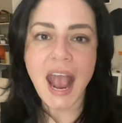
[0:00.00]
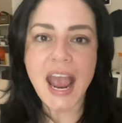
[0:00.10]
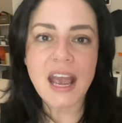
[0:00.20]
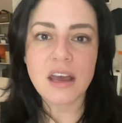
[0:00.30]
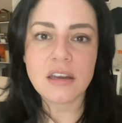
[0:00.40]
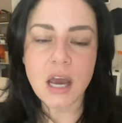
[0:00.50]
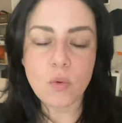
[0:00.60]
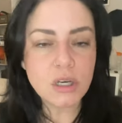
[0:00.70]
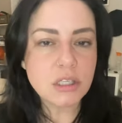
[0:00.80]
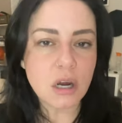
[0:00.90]
And I
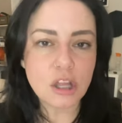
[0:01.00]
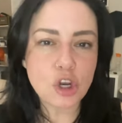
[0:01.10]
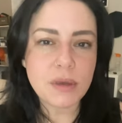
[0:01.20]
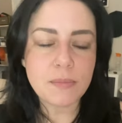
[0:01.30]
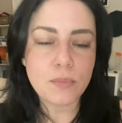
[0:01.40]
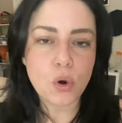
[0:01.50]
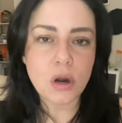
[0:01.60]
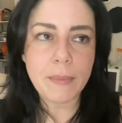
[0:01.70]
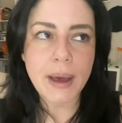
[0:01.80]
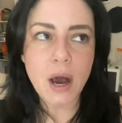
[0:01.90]
want to talk a little bit more
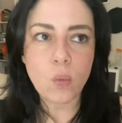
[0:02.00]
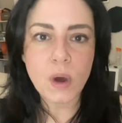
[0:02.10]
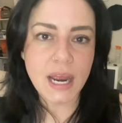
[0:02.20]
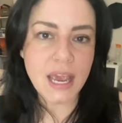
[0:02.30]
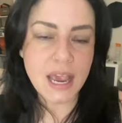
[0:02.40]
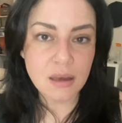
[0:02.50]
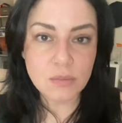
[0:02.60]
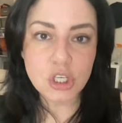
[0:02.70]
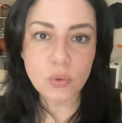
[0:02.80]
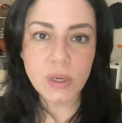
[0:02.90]
about what I am
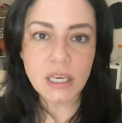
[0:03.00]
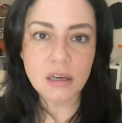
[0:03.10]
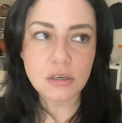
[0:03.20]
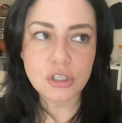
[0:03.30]
doing